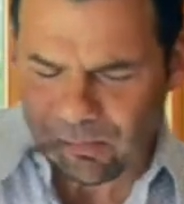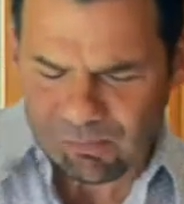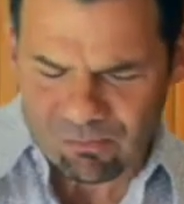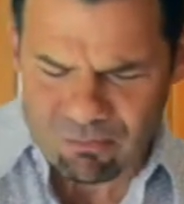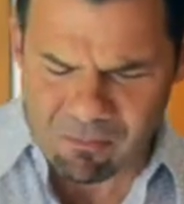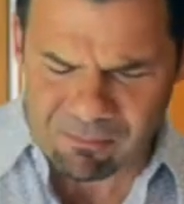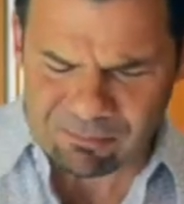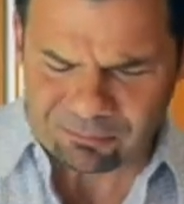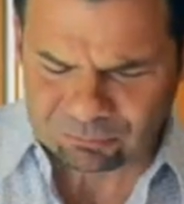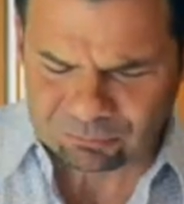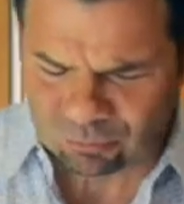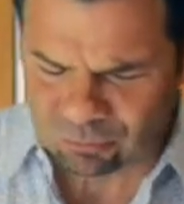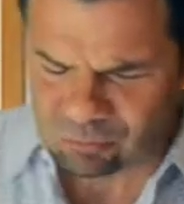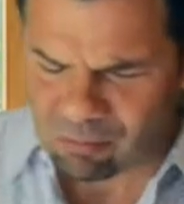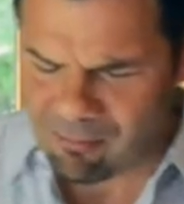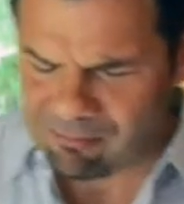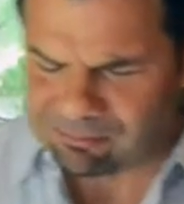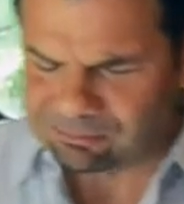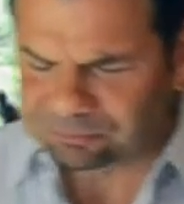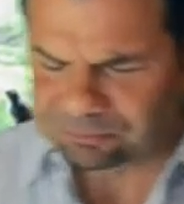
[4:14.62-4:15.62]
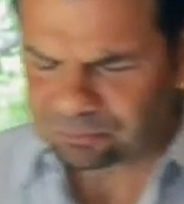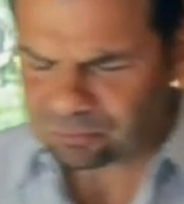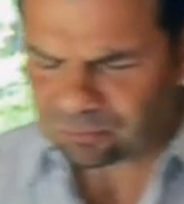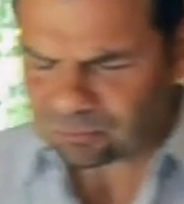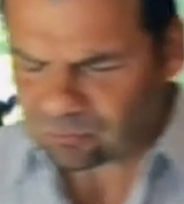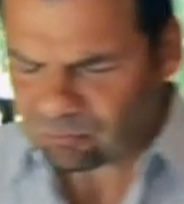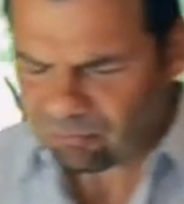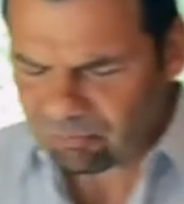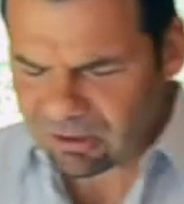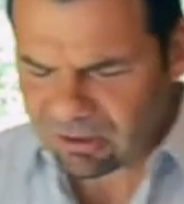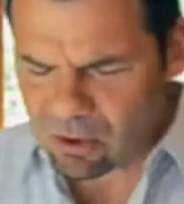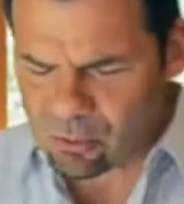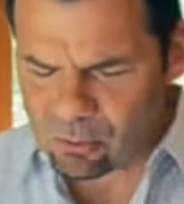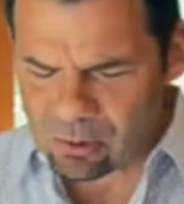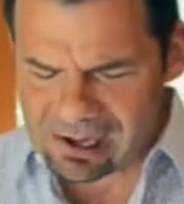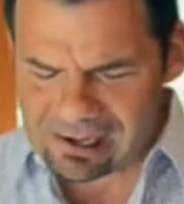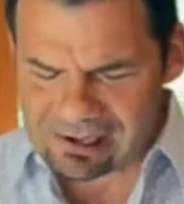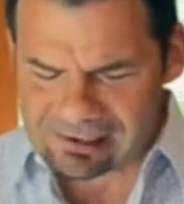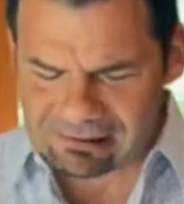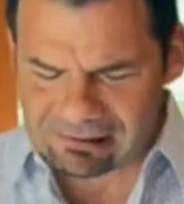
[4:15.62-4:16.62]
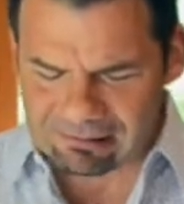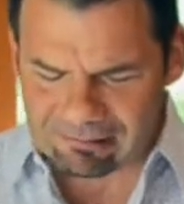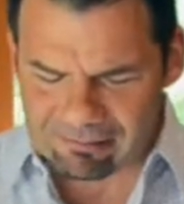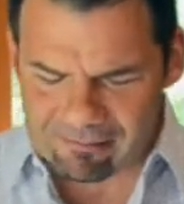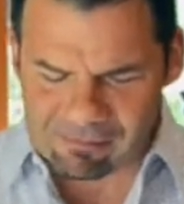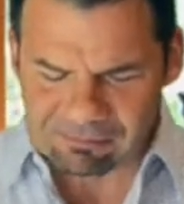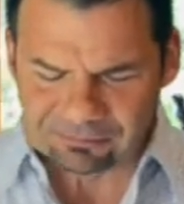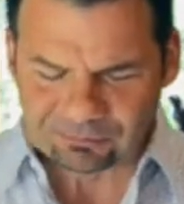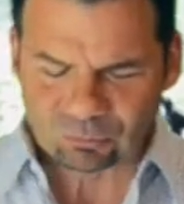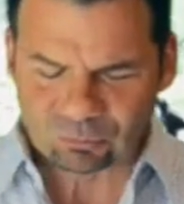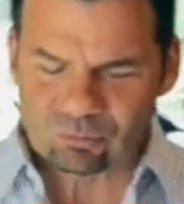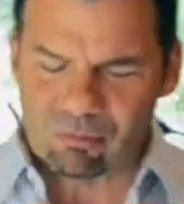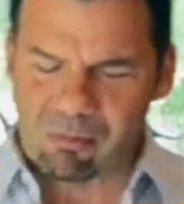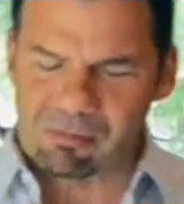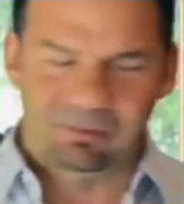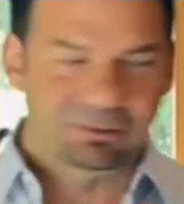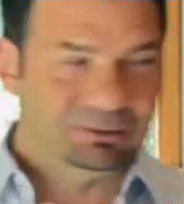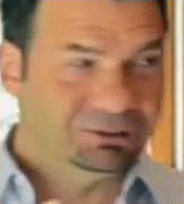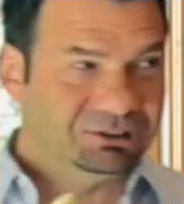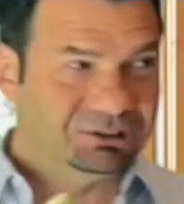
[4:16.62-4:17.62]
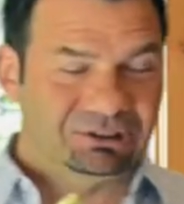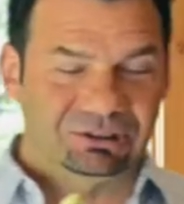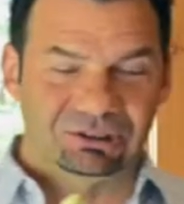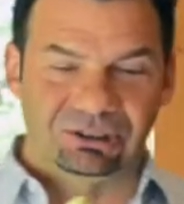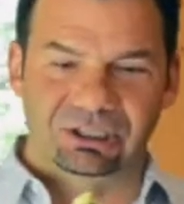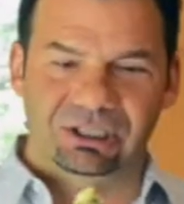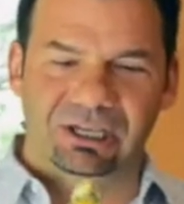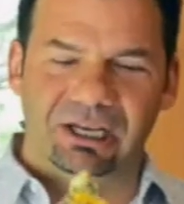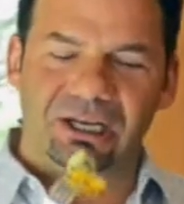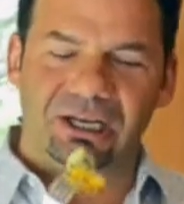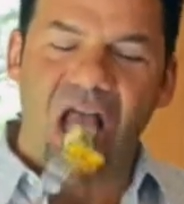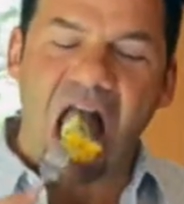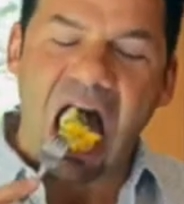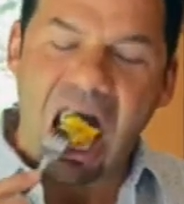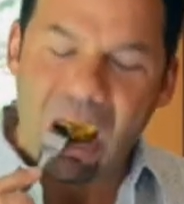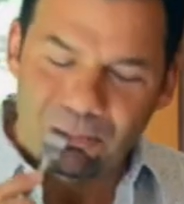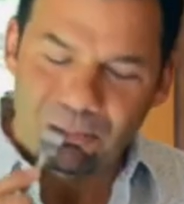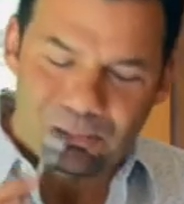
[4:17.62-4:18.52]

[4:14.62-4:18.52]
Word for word: Mmm. Wow. This is good.